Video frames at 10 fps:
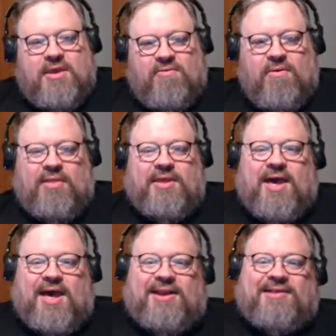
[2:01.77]
Really,
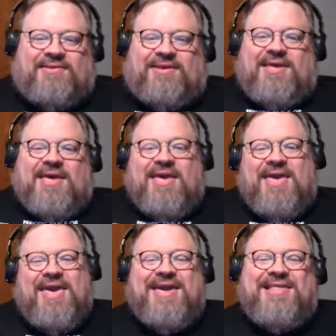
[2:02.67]
honestly,
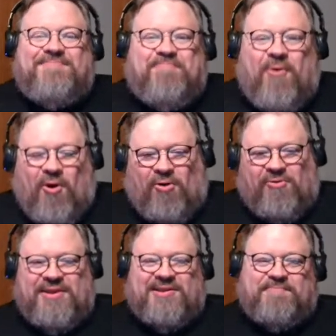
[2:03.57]
it gets
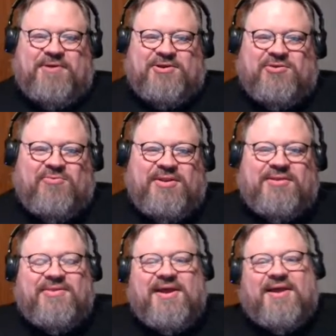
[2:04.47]
boring, especially when
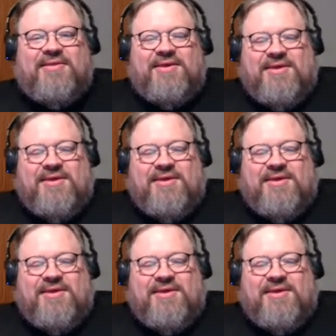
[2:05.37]
it's not